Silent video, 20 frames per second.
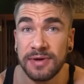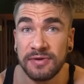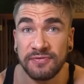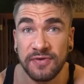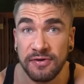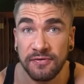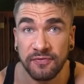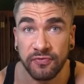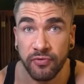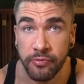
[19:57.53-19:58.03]
my
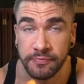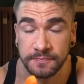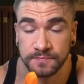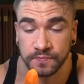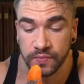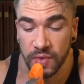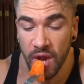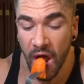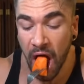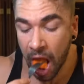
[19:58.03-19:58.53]
favorite fruit.
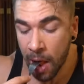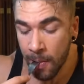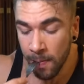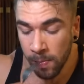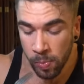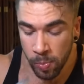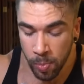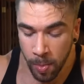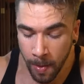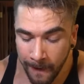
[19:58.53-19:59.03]

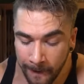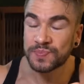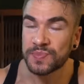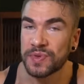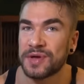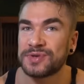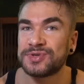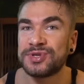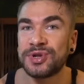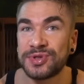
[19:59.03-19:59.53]

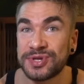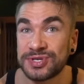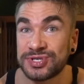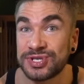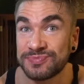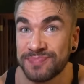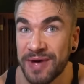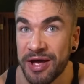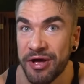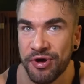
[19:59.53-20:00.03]
So this
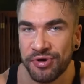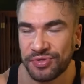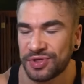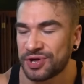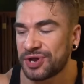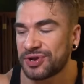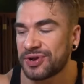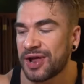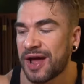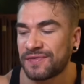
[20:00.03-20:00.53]
is my own. They
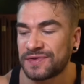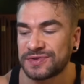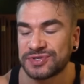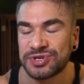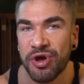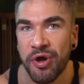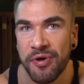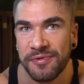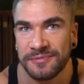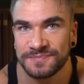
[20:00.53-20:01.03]
didn't have this
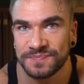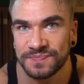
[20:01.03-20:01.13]
here.